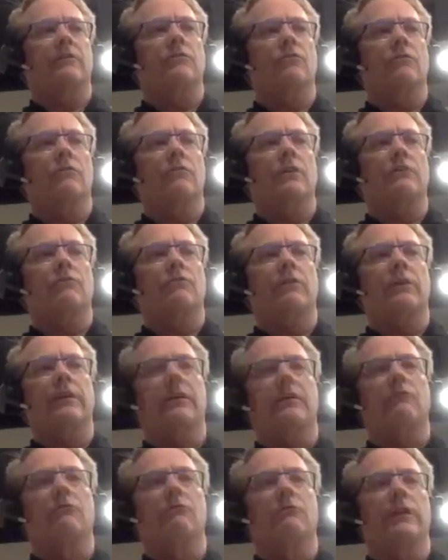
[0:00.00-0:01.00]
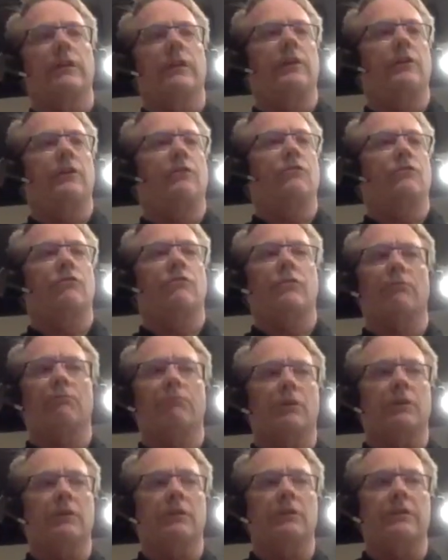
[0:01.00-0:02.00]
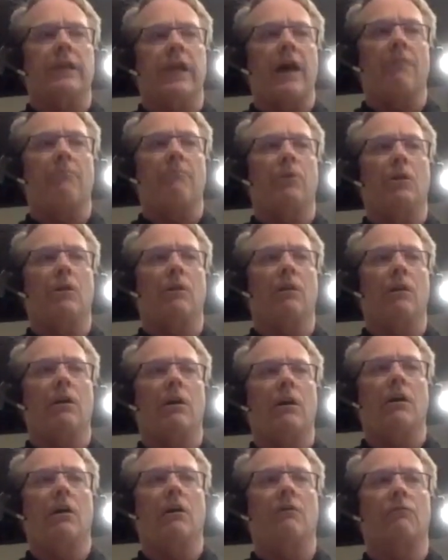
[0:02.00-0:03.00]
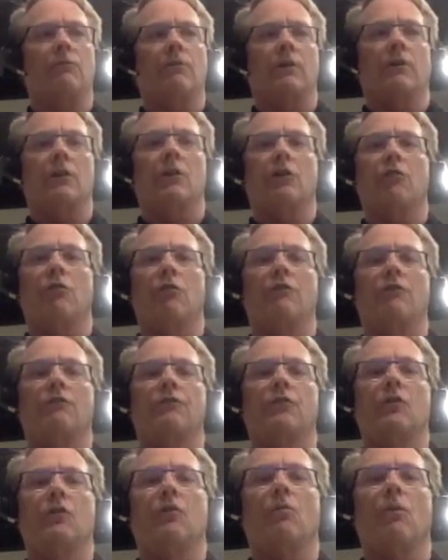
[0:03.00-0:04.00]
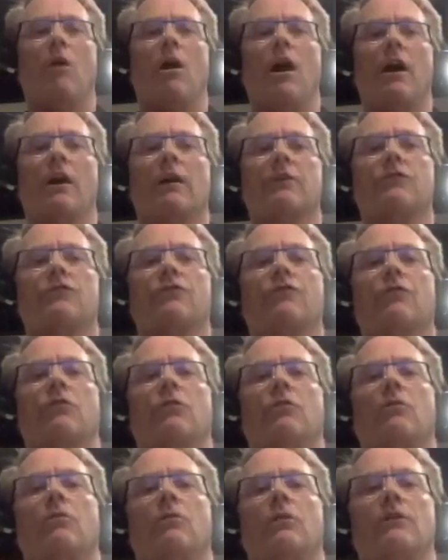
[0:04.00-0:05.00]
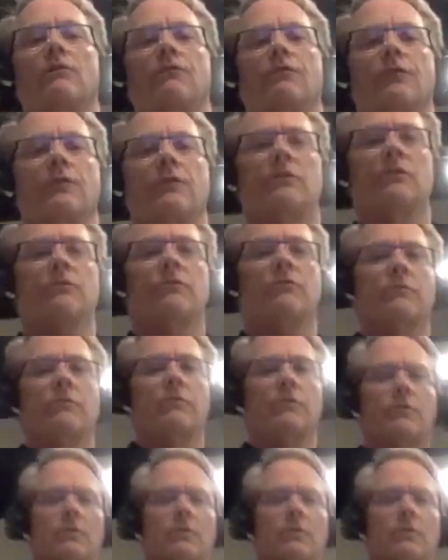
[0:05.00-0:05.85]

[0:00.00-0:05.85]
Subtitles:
So let's take a really simple example of we're going to go out for a walk. So if you just,